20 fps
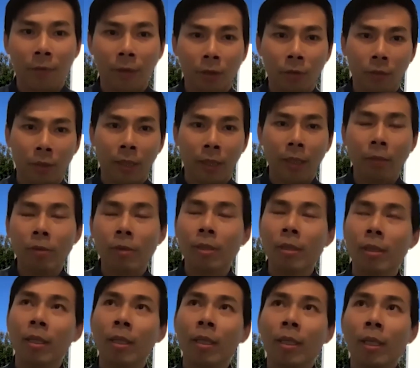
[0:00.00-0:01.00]

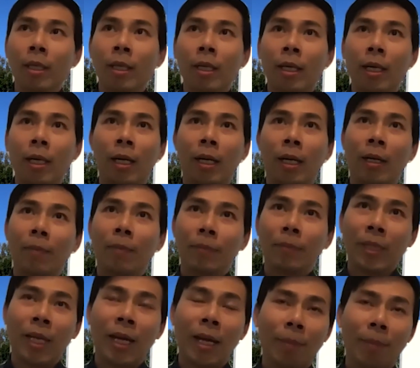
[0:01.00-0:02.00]
trails.
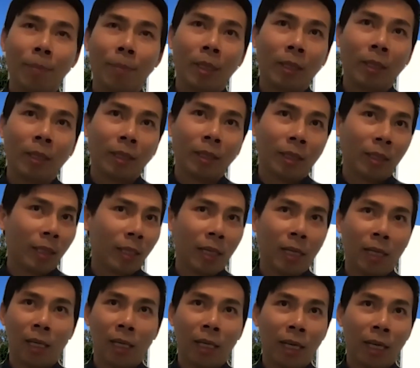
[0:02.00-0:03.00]
But
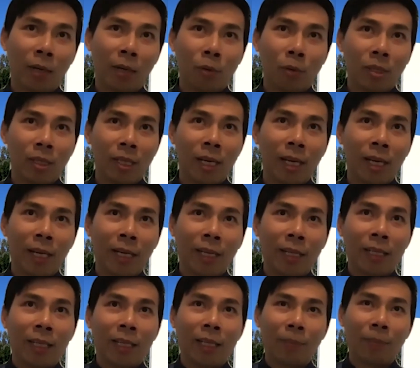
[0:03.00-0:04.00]
I would say
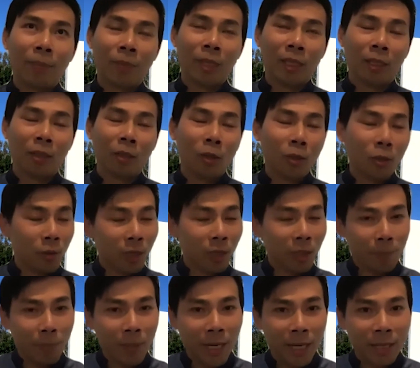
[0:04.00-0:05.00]
it also
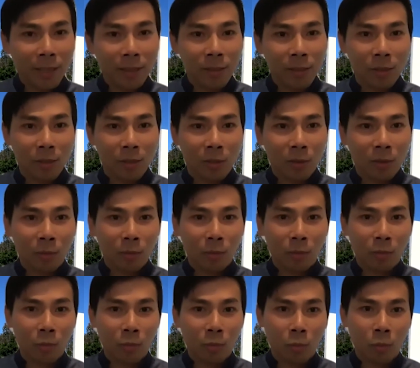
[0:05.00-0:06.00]
depends
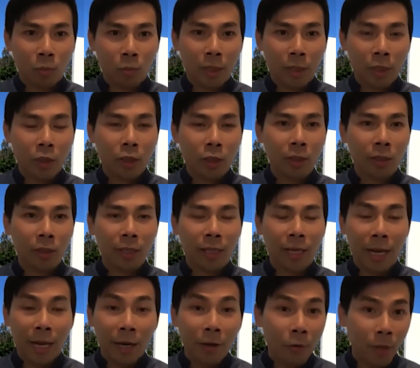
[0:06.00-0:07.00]
on which
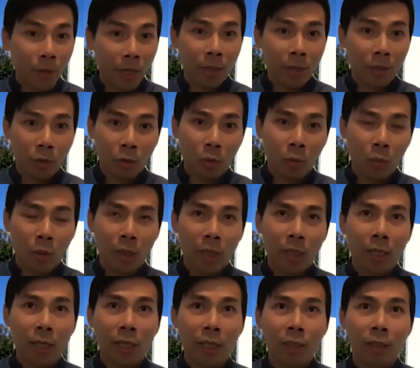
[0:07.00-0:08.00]
area you're
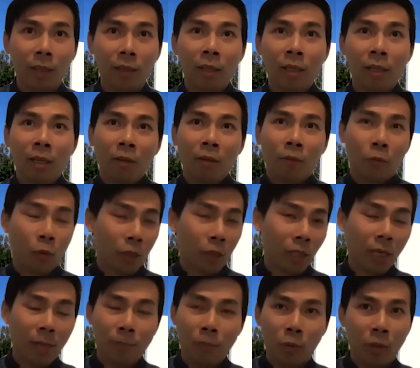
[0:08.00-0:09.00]
working in. For
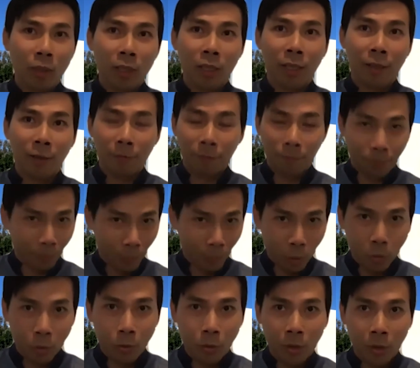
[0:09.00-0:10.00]
example, if
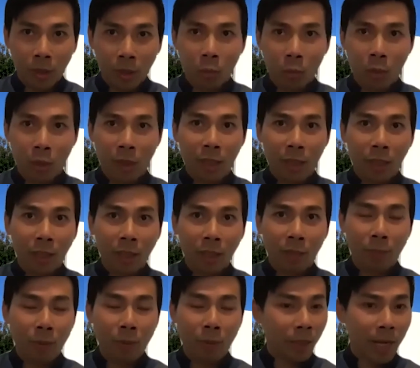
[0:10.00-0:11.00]
you're working in a
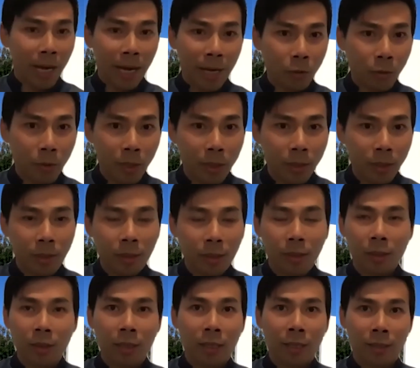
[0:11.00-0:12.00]

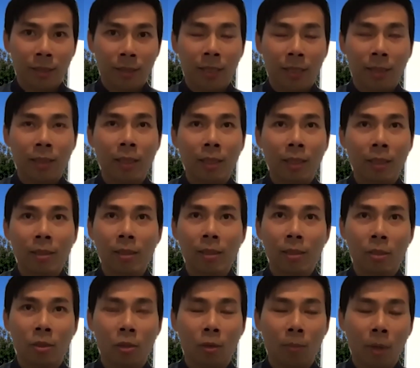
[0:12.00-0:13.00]
pediatrics settings,
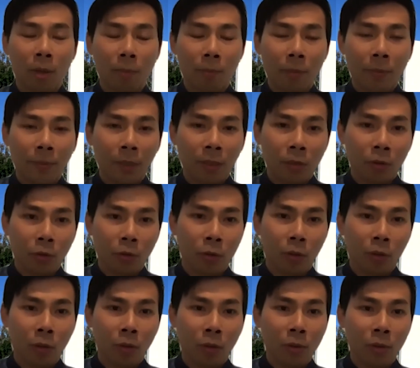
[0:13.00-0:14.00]
so probably
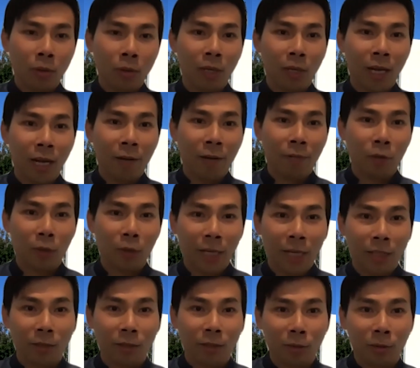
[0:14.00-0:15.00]
you also have to
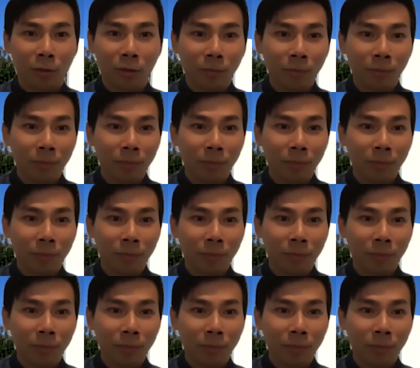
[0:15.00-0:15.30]
handle,